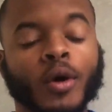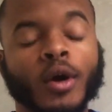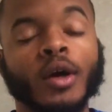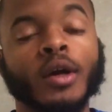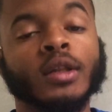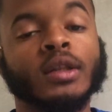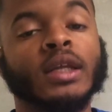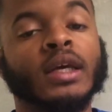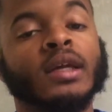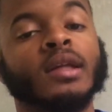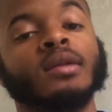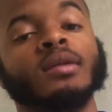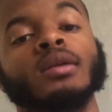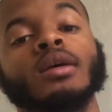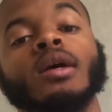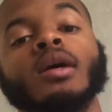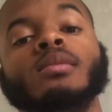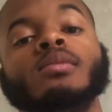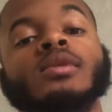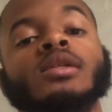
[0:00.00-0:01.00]
word that
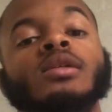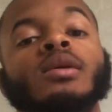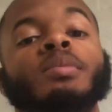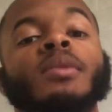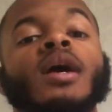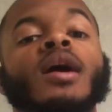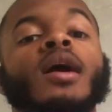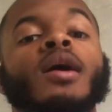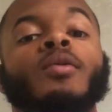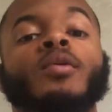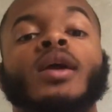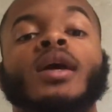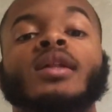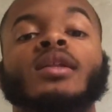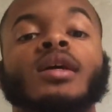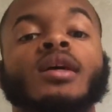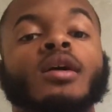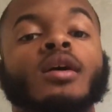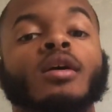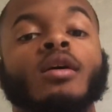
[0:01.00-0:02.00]
comes to mind when I
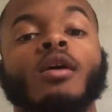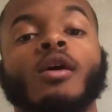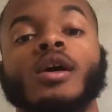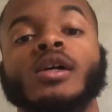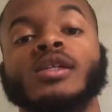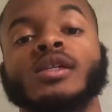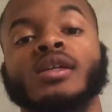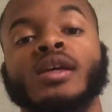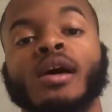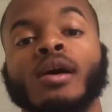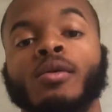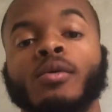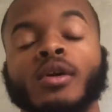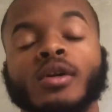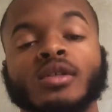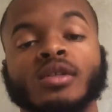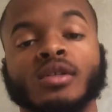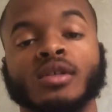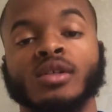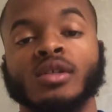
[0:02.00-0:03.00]
think of Carson
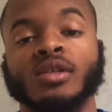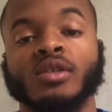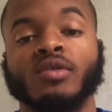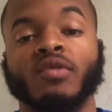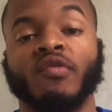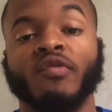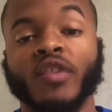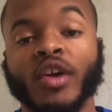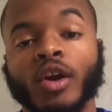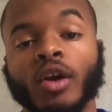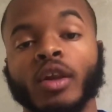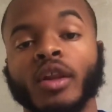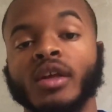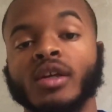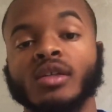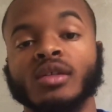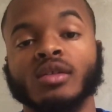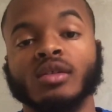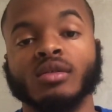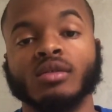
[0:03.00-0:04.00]
Edwards is
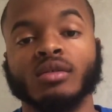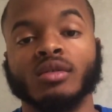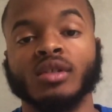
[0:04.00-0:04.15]
fearless.